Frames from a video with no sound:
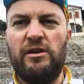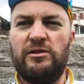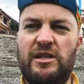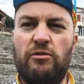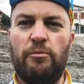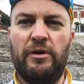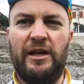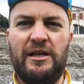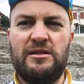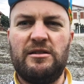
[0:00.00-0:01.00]
real secret
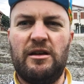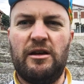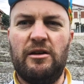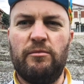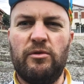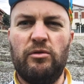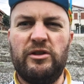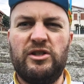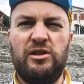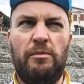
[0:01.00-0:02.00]
police called
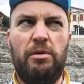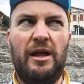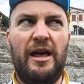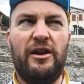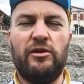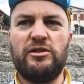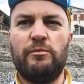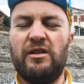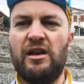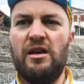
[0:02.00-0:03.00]
the Sliperi or
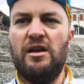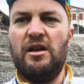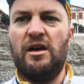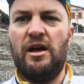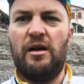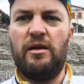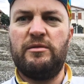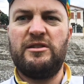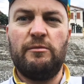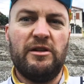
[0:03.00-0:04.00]
something,
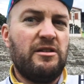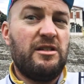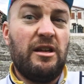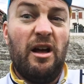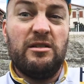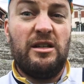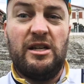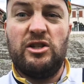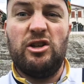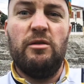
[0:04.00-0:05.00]
similar to the Stasi in
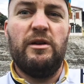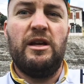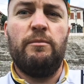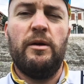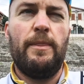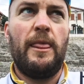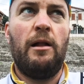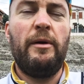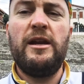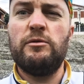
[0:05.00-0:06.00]
East Germany, but
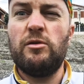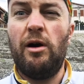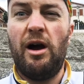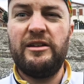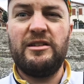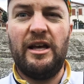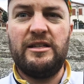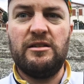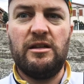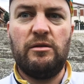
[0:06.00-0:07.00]
Albania was quite
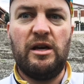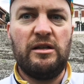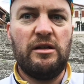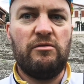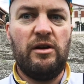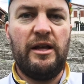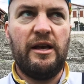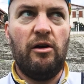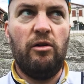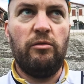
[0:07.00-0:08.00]
isolated. It didn't really
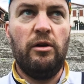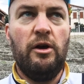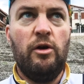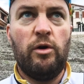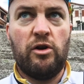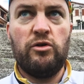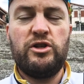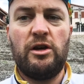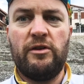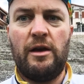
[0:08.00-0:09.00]
get on. When
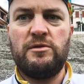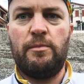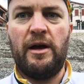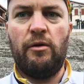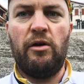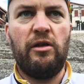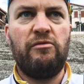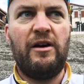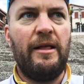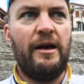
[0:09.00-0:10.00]
Khrushchev came to power, they
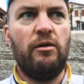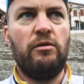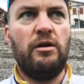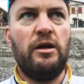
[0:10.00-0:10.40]
fell out.